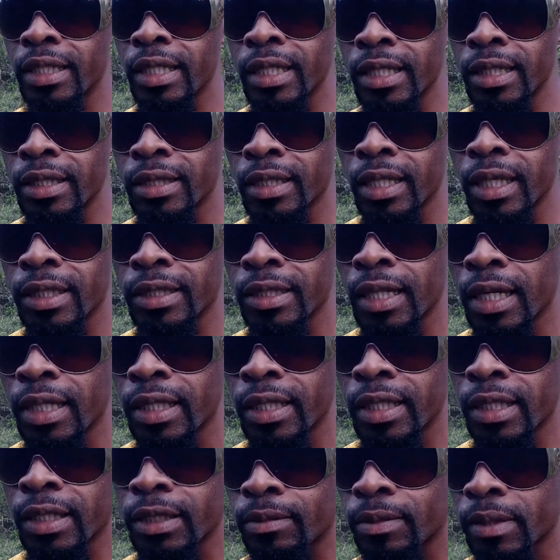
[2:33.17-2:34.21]
the exact
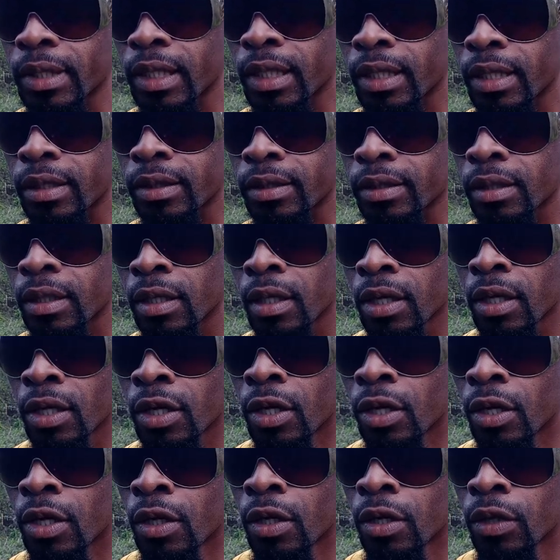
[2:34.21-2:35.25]
days, because
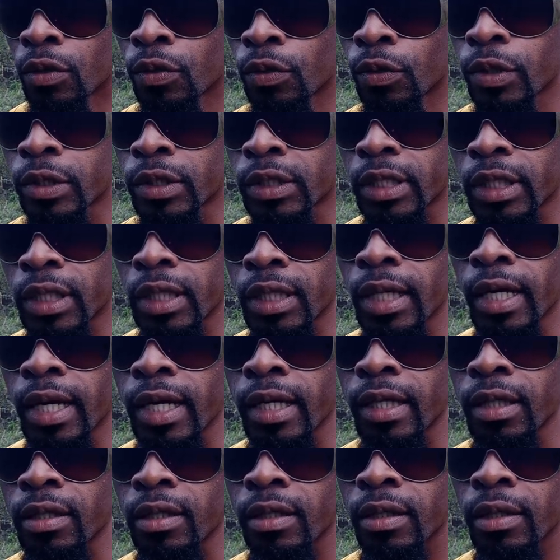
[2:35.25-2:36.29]
go take
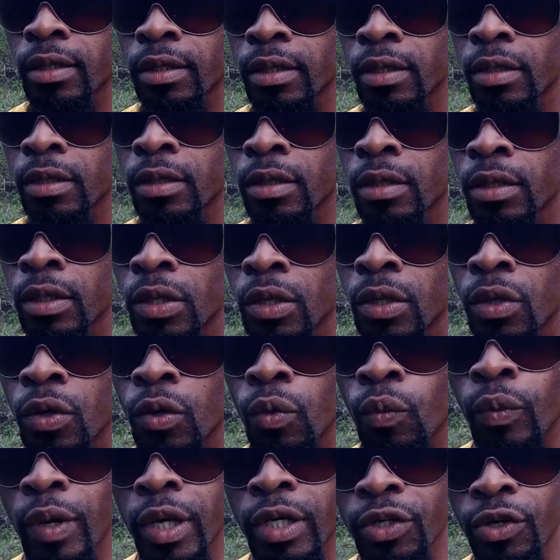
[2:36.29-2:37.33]
like
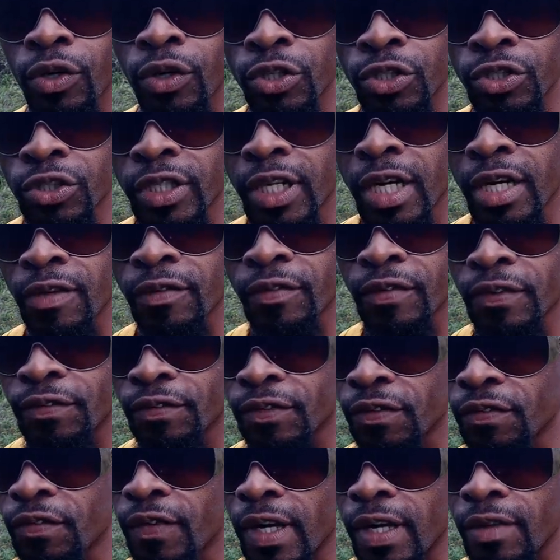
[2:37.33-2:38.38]

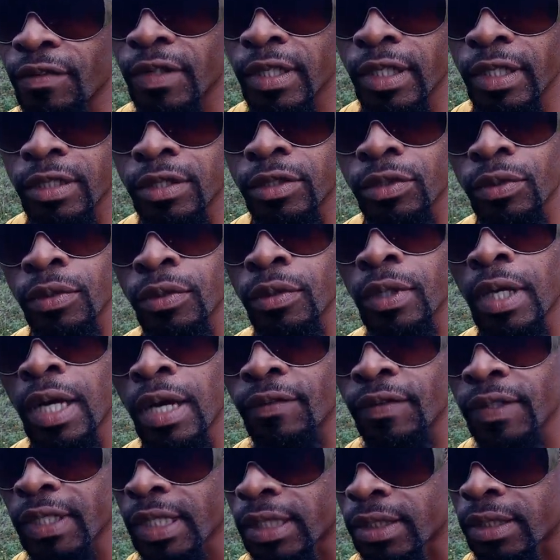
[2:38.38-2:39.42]
155 days to
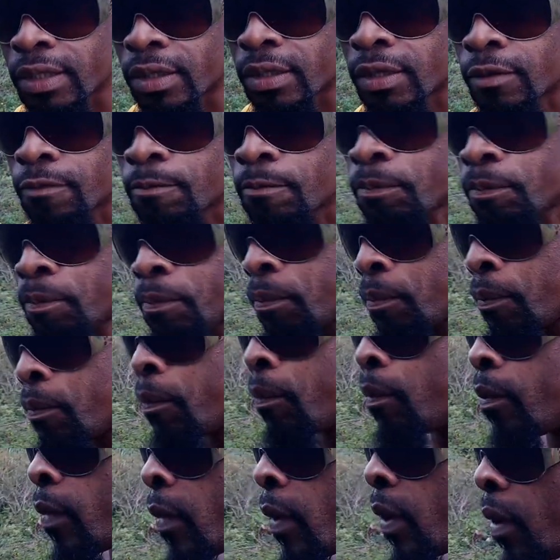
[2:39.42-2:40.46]
have kids,
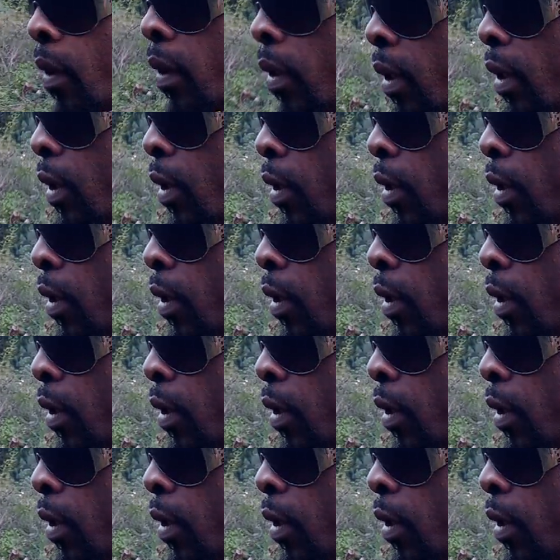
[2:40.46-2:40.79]
you